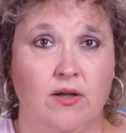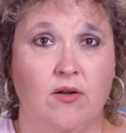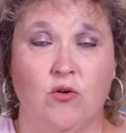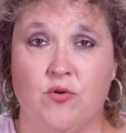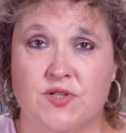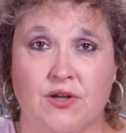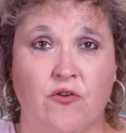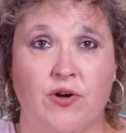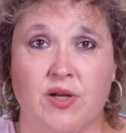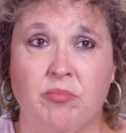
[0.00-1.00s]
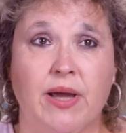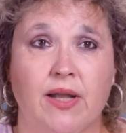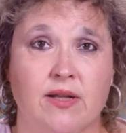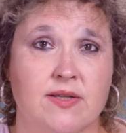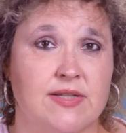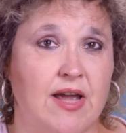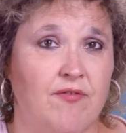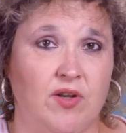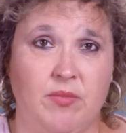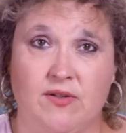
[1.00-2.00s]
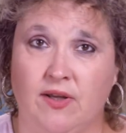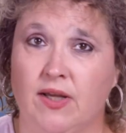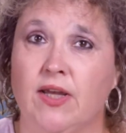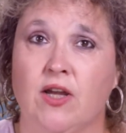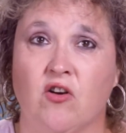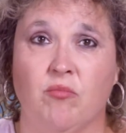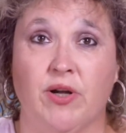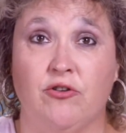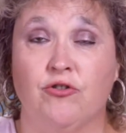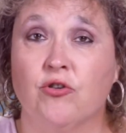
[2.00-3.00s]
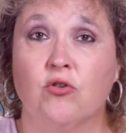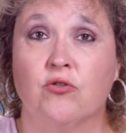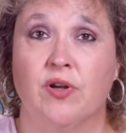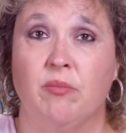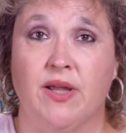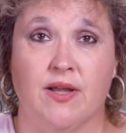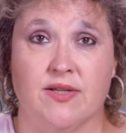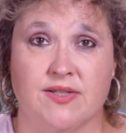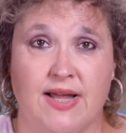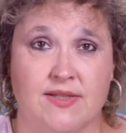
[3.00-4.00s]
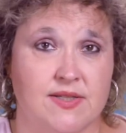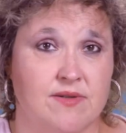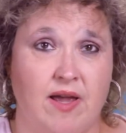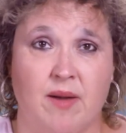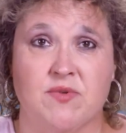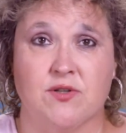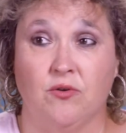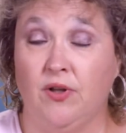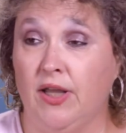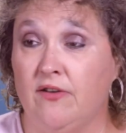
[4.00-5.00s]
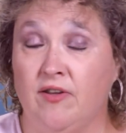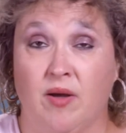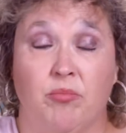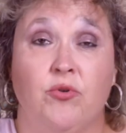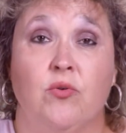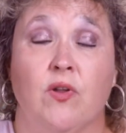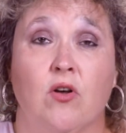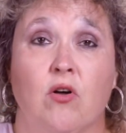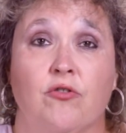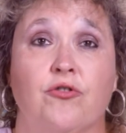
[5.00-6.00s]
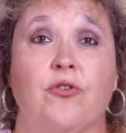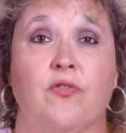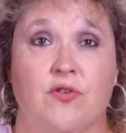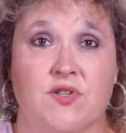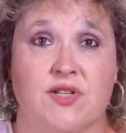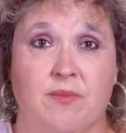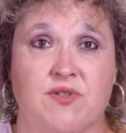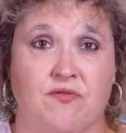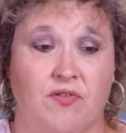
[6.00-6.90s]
Losing their independence, having to be taken care of by children because that's absolutely taboo in the culture, those types of